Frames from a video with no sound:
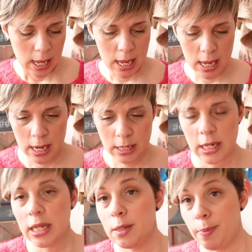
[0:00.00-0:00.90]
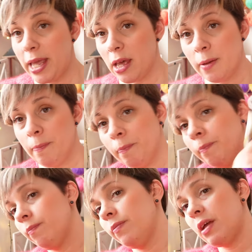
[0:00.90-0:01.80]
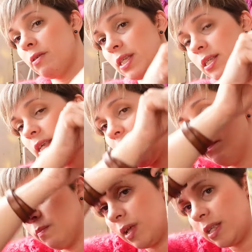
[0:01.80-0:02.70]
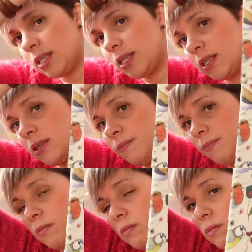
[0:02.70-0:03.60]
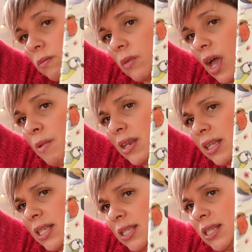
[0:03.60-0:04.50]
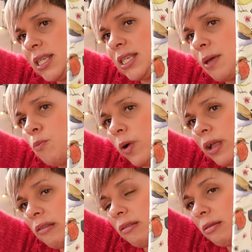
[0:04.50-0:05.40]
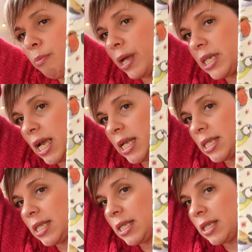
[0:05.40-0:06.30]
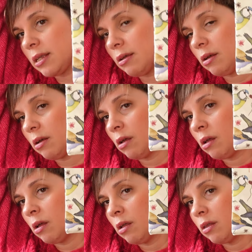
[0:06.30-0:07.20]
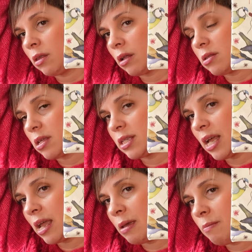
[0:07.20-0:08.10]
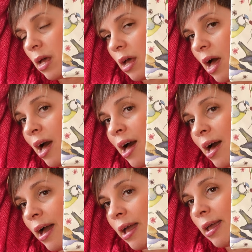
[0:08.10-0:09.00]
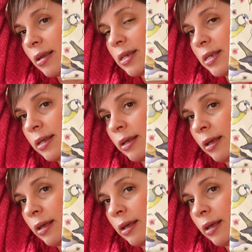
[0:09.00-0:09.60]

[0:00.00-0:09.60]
And it's bigger. There is, yeah, it's, I mean, it's the same width, but it's not the same height.